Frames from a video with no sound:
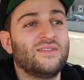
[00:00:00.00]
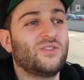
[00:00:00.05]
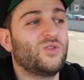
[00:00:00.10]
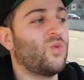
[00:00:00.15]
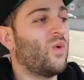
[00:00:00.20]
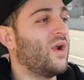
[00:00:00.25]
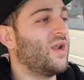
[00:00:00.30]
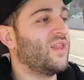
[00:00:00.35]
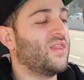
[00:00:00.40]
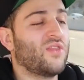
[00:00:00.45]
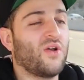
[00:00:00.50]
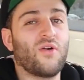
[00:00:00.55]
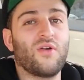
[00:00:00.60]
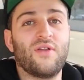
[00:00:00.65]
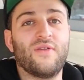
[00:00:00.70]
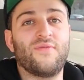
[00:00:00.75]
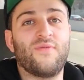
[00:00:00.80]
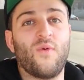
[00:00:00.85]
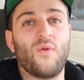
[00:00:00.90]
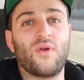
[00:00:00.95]
20,
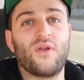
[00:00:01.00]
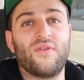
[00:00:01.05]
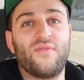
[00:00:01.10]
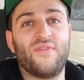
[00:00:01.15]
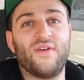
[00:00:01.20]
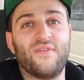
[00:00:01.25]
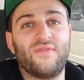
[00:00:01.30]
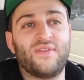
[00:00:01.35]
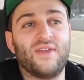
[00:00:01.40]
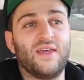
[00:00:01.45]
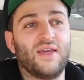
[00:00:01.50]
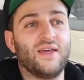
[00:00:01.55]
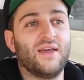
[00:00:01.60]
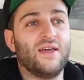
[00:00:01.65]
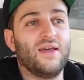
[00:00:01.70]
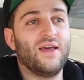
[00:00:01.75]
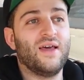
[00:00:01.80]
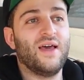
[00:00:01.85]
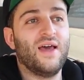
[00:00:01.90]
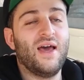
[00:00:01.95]
30, 40, 50.
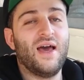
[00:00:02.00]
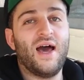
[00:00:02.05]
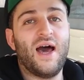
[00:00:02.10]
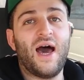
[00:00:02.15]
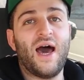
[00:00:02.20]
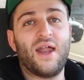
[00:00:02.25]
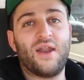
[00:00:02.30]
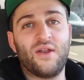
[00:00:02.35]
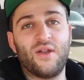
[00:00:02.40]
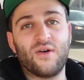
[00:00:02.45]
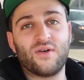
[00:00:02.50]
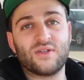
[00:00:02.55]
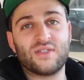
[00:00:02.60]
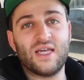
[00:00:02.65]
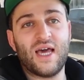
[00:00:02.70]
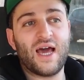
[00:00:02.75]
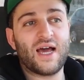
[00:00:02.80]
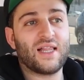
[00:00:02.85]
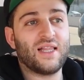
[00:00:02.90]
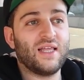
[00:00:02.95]
I don't know
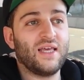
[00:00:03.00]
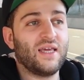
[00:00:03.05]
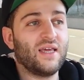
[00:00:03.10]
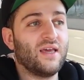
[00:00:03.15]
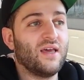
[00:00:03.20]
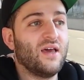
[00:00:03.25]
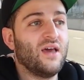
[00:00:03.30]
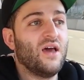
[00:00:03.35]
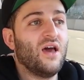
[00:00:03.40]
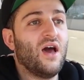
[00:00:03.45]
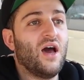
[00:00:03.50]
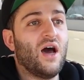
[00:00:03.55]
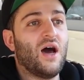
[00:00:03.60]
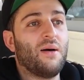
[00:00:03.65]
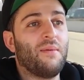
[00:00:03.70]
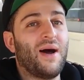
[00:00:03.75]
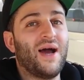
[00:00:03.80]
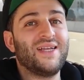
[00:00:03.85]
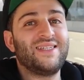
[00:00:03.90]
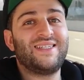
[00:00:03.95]
exactly.
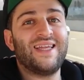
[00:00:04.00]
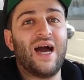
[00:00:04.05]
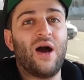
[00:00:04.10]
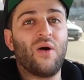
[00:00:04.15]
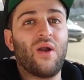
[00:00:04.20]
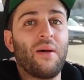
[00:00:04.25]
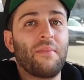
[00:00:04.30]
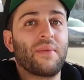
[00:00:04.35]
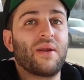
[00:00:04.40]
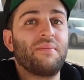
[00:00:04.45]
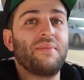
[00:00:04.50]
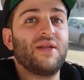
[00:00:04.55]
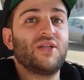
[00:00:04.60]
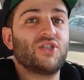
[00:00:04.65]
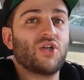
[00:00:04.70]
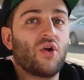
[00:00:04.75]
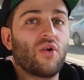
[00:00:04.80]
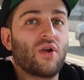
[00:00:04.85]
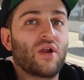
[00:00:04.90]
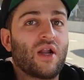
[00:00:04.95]
I doubt I'm gonna be
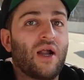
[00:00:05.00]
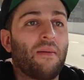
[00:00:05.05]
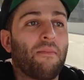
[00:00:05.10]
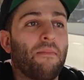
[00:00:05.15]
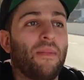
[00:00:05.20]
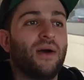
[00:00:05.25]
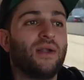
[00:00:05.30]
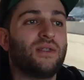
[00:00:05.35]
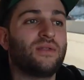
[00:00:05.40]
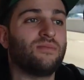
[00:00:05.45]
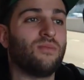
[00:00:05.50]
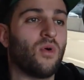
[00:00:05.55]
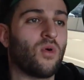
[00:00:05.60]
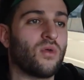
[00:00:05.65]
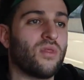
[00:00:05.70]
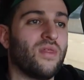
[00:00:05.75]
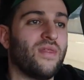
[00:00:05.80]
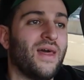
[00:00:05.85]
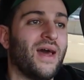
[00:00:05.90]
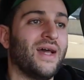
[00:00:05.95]
turning up much
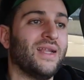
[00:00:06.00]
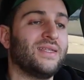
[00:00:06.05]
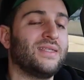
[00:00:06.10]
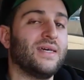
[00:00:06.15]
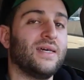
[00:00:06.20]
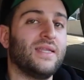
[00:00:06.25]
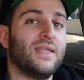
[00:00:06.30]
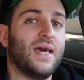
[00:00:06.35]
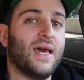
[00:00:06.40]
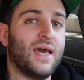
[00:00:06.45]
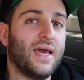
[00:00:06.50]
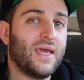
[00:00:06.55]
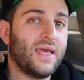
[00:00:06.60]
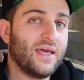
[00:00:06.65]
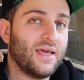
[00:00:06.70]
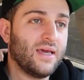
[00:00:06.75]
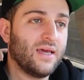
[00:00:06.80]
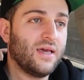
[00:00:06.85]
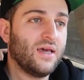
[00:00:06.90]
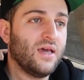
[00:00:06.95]
more than that today.
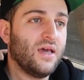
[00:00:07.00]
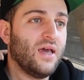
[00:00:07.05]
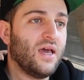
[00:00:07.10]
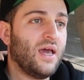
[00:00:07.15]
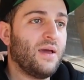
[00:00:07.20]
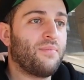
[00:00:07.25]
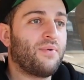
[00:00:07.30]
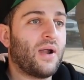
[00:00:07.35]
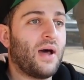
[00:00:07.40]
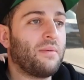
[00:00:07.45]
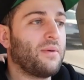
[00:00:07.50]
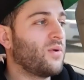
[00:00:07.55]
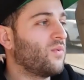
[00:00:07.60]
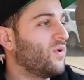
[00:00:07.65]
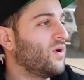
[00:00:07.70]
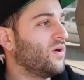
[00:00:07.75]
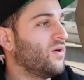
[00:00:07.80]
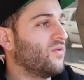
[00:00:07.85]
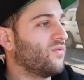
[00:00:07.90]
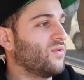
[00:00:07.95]
It probably
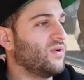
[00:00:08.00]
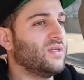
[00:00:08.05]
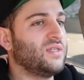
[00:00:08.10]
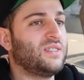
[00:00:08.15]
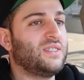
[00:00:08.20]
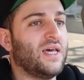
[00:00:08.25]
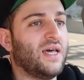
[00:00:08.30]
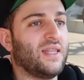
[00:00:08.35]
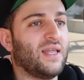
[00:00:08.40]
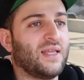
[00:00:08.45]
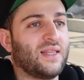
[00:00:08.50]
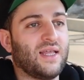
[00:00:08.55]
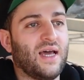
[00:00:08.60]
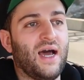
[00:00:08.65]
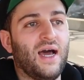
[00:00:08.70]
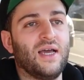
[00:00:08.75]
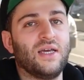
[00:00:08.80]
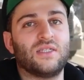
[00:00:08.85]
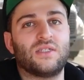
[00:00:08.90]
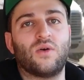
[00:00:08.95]
will reset like the
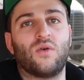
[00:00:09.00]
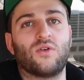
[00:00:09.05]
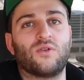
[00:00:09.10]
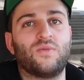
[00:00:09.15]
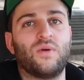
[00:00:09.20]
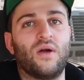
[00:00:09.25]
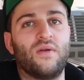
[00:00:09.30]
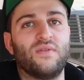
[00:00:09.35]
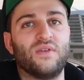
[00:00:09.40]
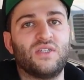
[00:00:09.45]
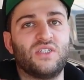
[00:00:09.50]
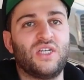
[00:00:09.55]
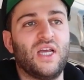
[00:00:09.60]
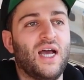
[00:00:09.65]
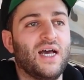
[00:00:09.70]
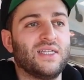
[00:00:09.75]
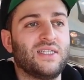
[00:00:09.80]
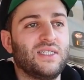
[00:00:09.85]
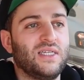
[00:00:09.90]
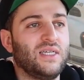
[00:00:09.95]
highest horsepower of this
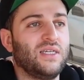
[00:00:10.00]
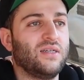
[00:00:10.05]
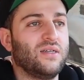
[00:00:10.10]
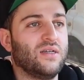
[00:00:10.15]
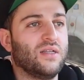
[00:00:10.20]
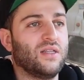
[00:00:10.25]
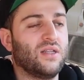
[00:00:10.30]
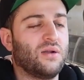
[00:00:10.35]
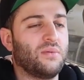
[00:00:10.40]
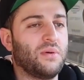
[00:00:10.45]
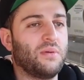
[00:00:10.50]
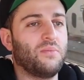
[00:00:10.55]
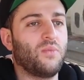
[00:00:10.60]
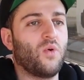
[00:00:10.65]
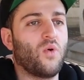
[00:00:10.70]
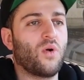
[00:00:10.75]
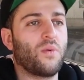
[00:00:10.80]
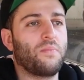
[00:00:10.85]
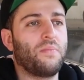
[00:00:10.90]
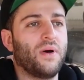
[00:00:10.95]
chassis a little bit
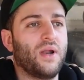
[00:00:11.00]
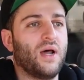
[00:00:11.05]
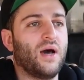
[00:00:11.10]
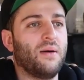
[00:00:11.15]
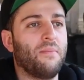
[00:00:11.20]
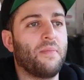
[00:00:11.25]
more, but